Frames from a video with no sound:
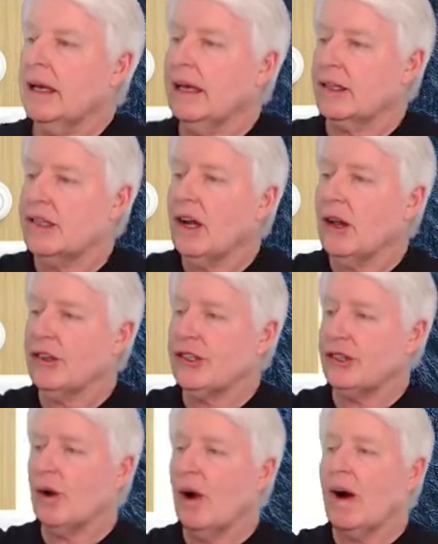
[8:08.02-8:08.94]
Install
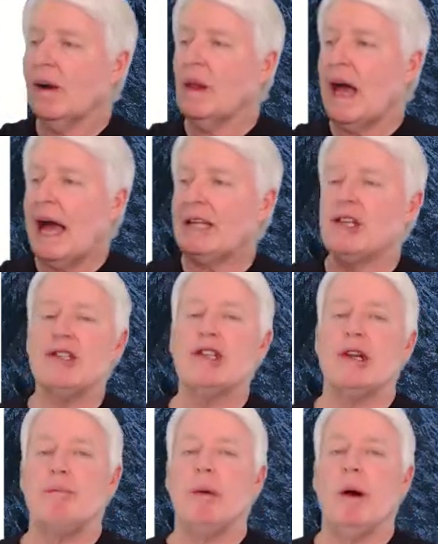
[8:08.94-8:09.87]
strong
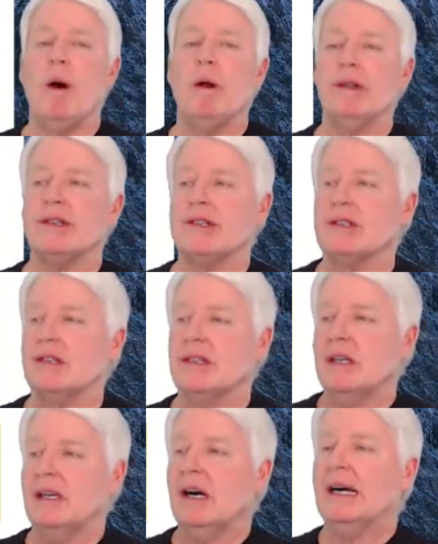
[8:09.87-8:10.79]
latches or bolts
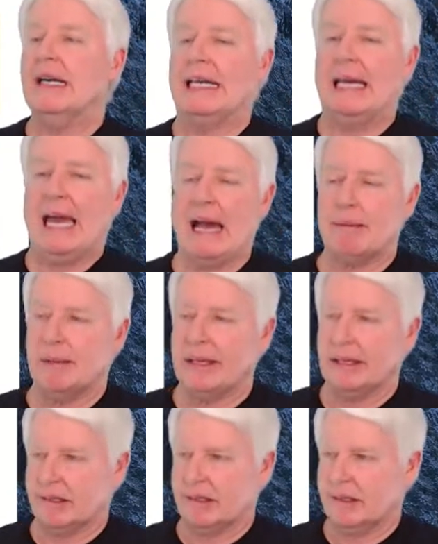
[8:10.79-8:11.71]
on
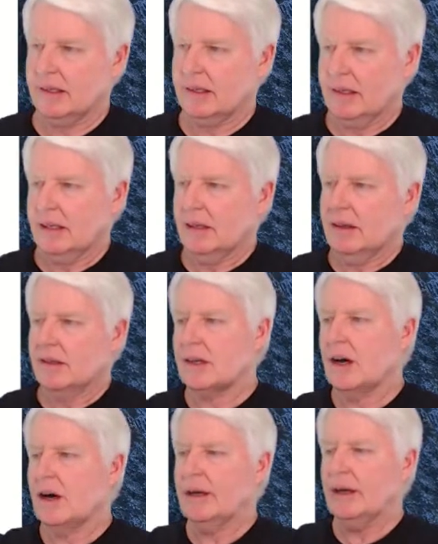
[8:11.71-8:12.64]
cabinets.
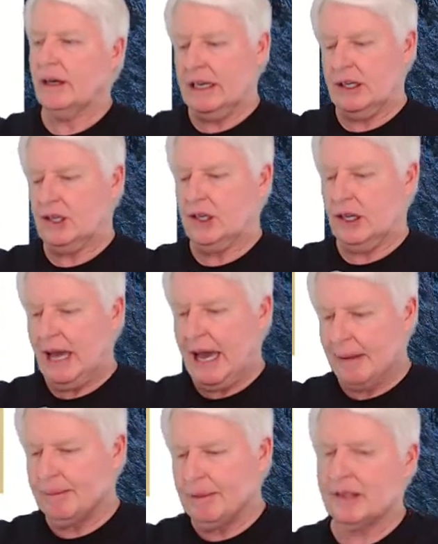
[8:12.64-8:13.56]
So your kitchen
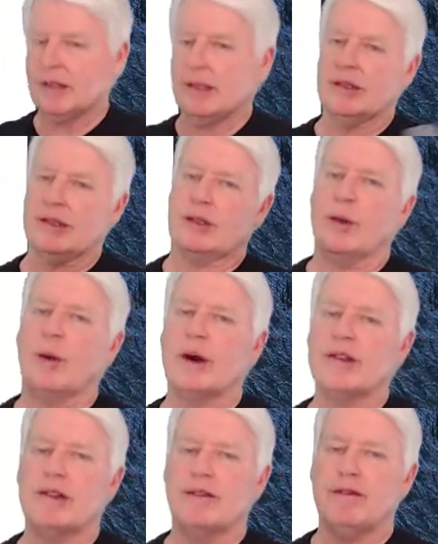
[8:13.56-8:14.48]
cabinets, those
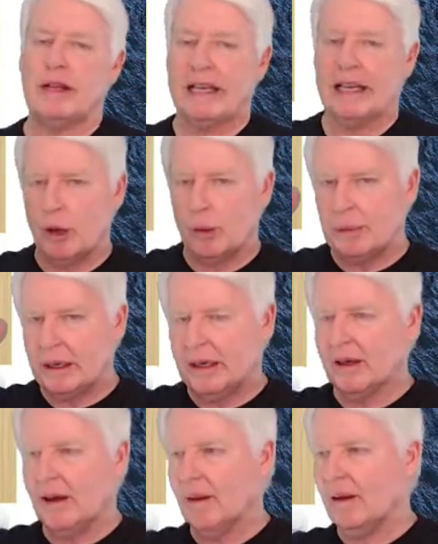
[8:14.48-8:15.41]
doors will fling open
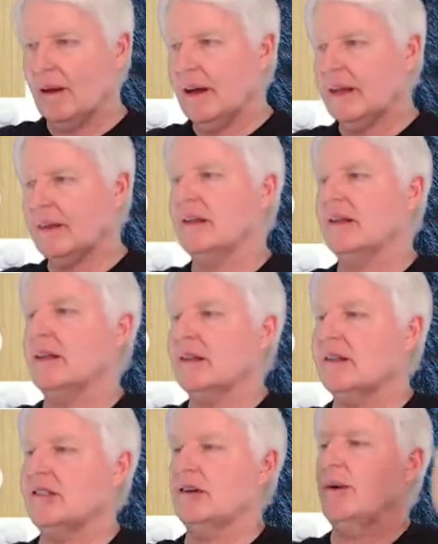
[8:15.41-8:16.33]
and all
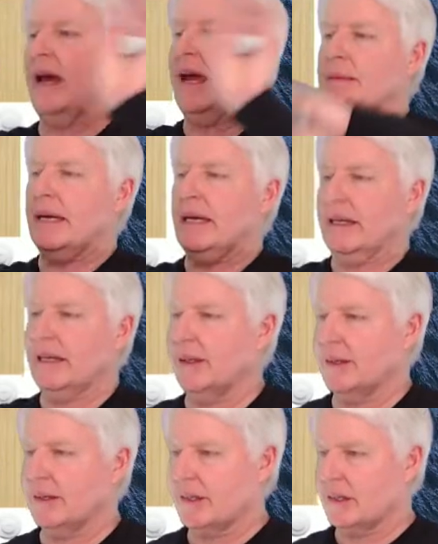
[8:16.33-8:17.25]
that ceramic and
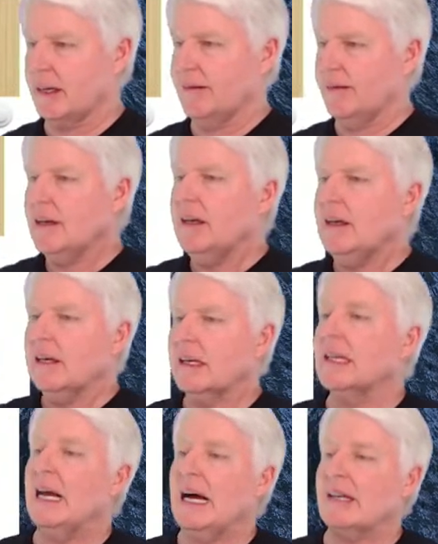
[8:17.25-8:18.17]
other stuff,
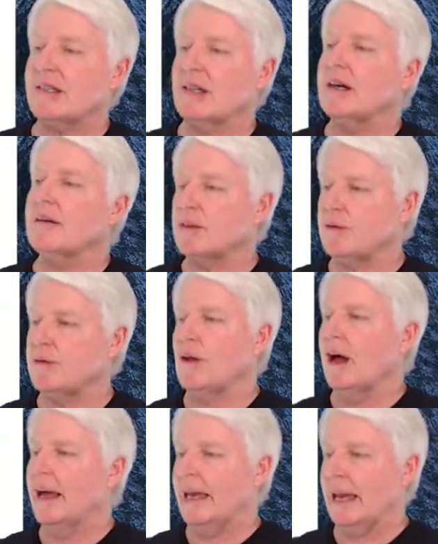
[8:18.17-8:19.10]
glass comes
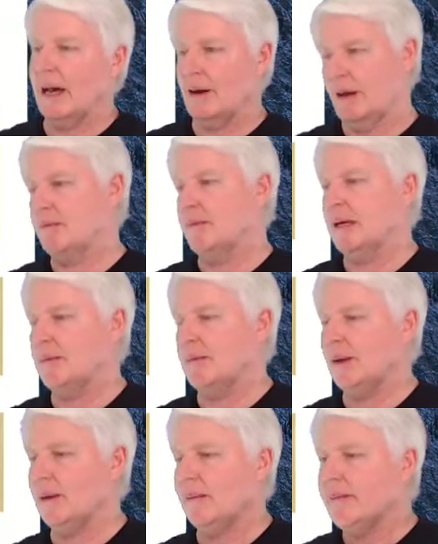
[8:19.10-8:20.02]
flying out at
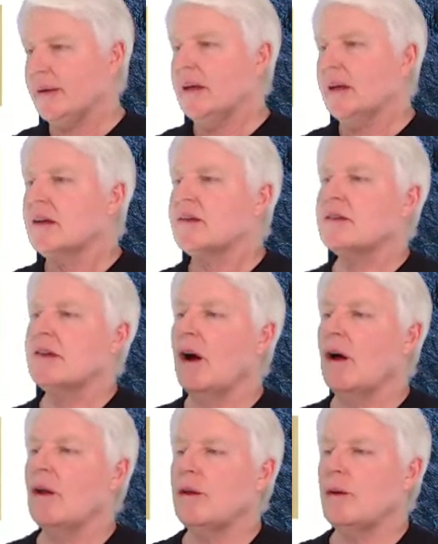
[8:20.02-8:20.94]
people.
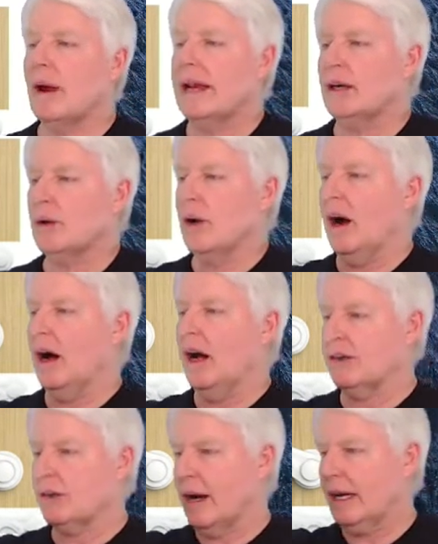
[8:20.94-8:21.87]
So the Red
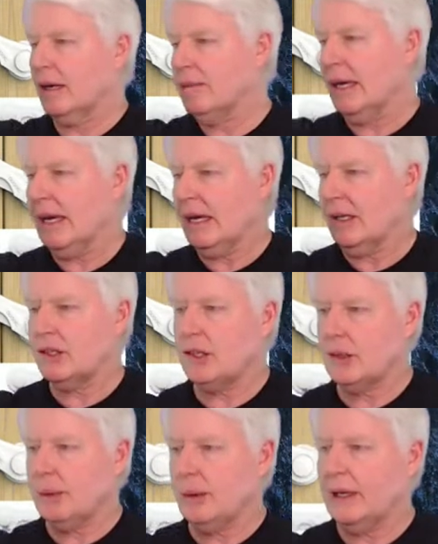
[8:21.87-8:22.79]
Cross recommends
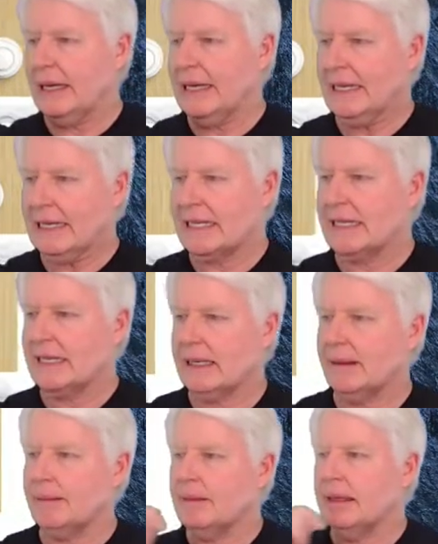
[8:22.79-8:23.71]
you put in
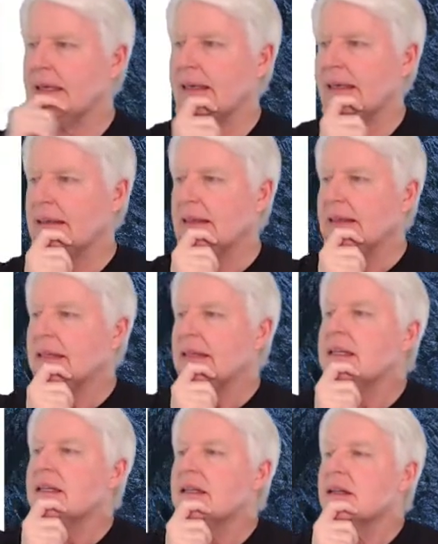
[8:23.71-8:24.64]
some
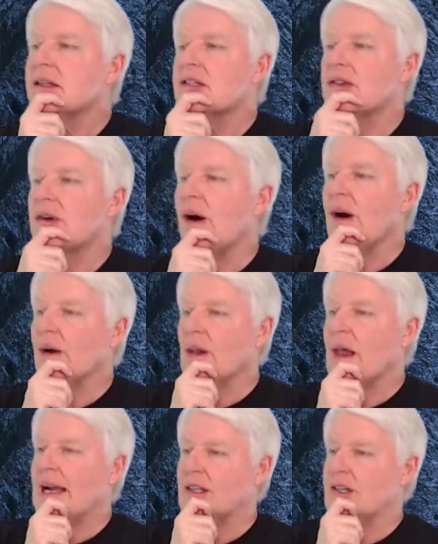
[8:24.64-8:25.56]
strong
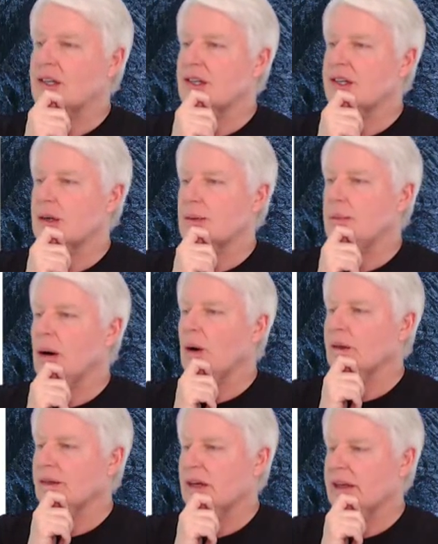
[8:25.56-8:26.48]
latches or
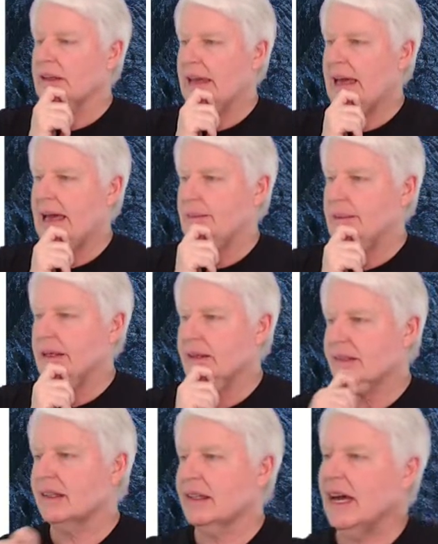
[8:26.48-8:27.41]
bolts on
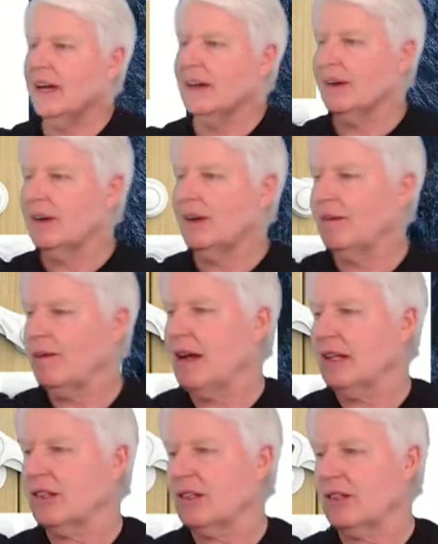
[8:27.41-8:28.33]
cabinets. And I don't know if
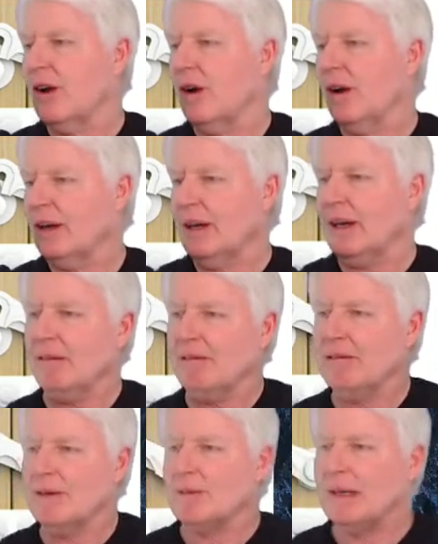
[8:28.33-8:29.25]
that's strong
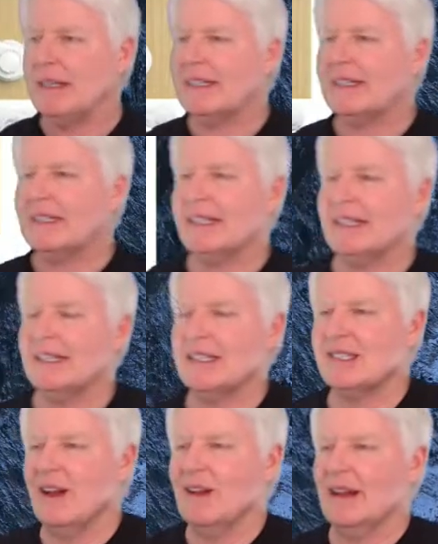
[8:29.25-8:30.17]
enough, but
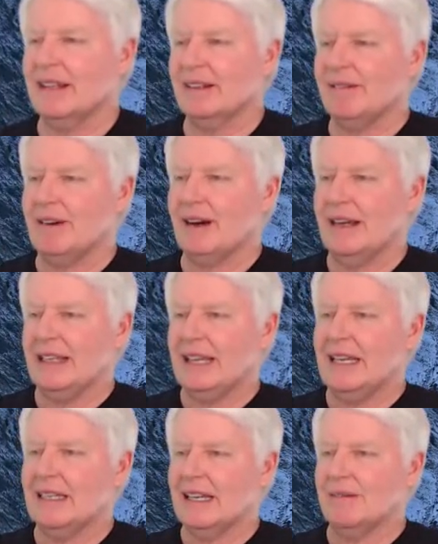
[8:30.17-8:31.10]
that's all I could find.
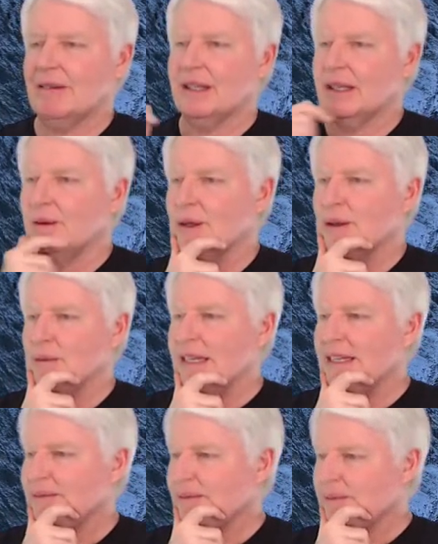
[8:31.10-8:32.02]
That definitely would
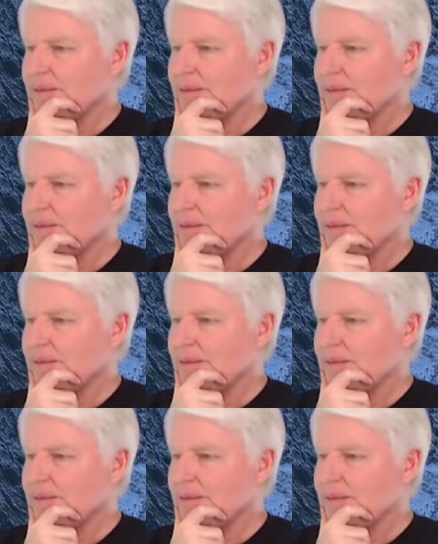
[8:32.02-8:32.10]
be.